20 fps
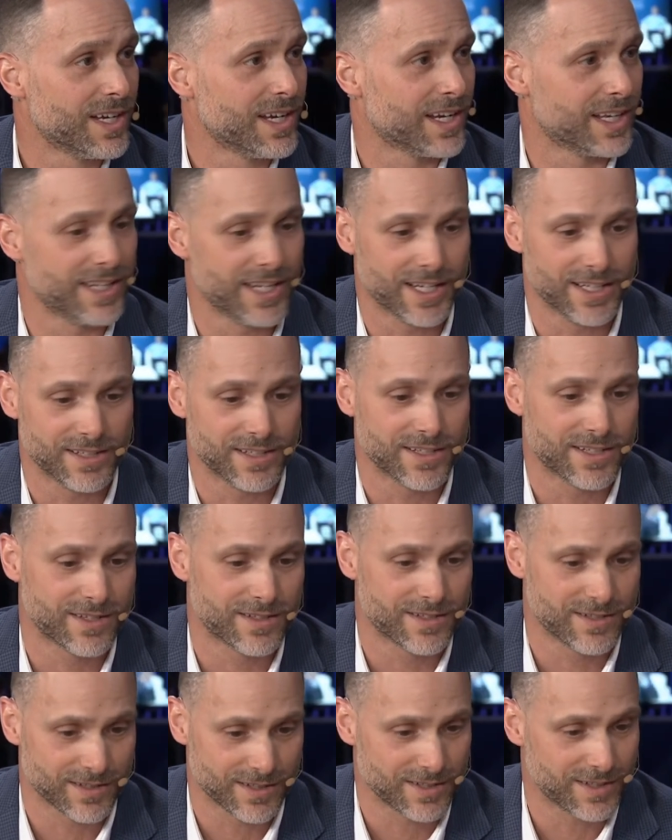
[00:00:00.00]
and then,
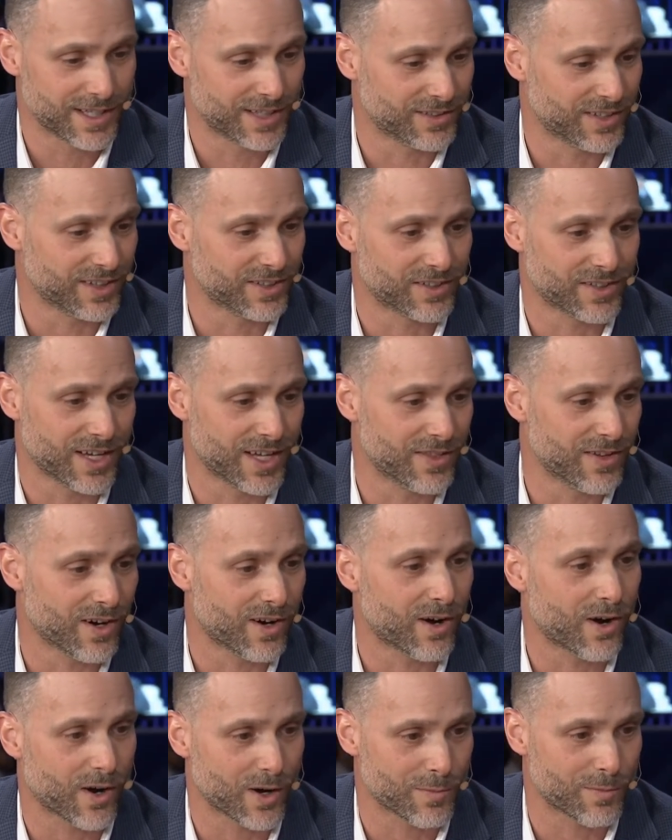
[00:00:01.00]
as I said, the
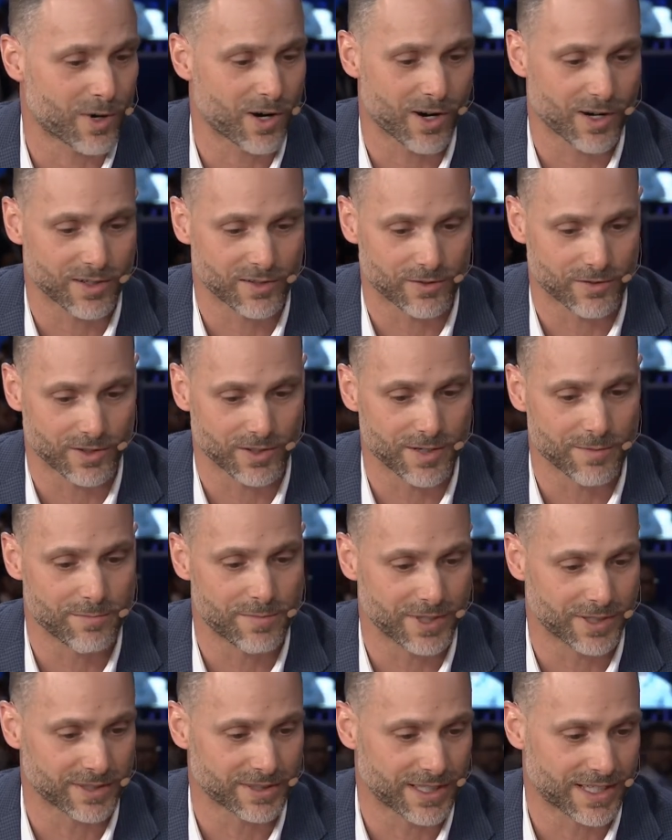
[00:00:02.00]
hard part is really
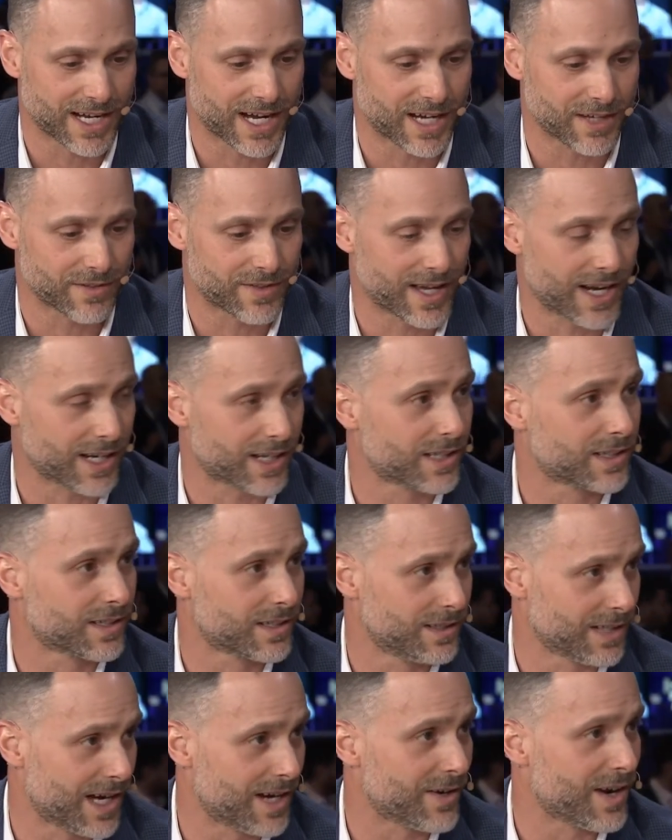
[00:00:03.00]
building out that
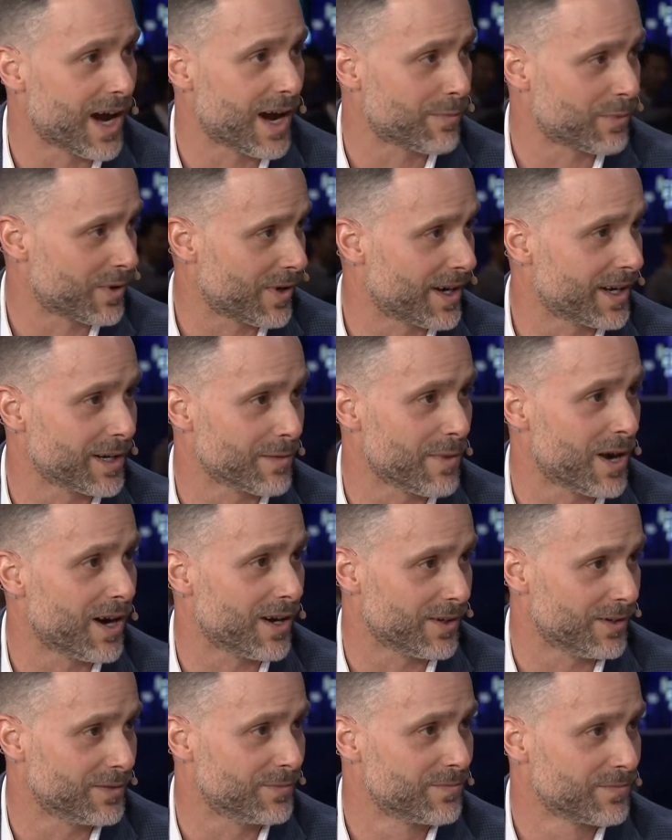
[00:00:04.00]
cloud operating
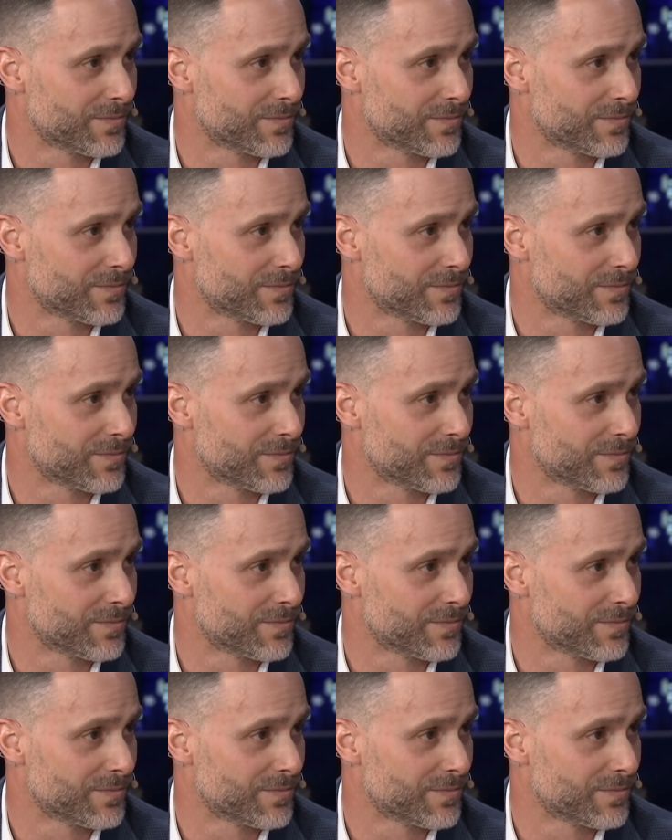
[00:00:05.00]
model,